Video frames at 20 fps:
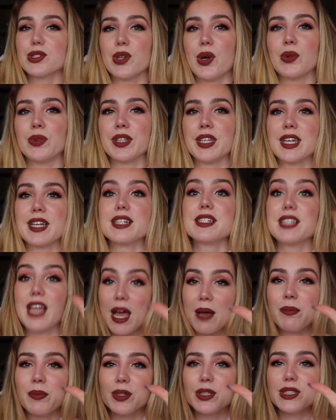so only
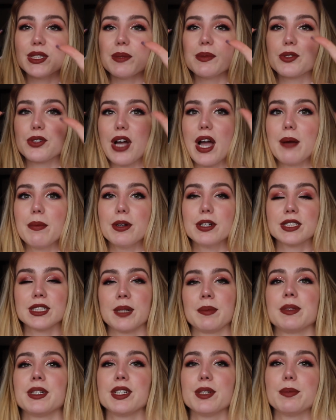10 more subscribers
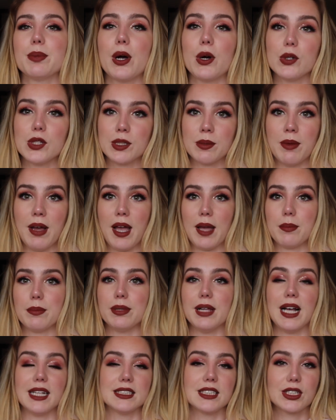and I'm going to post my
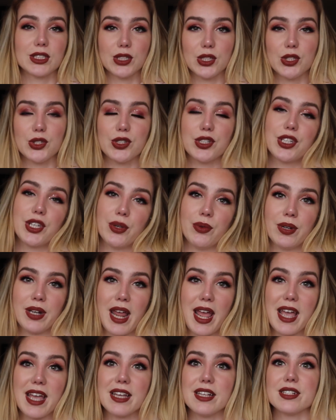plastic surgery
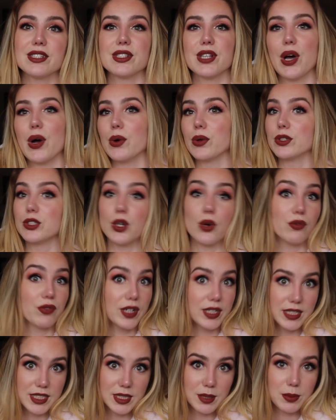Q&A, so don't
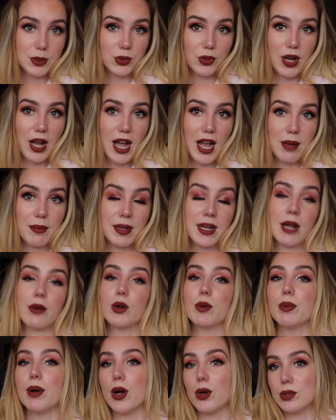forget to subscribe and I
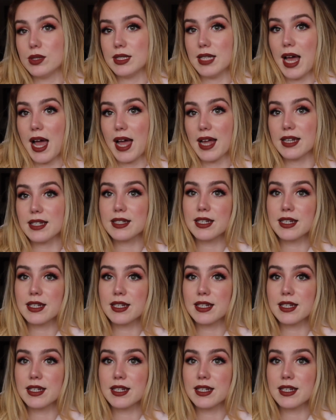will post that.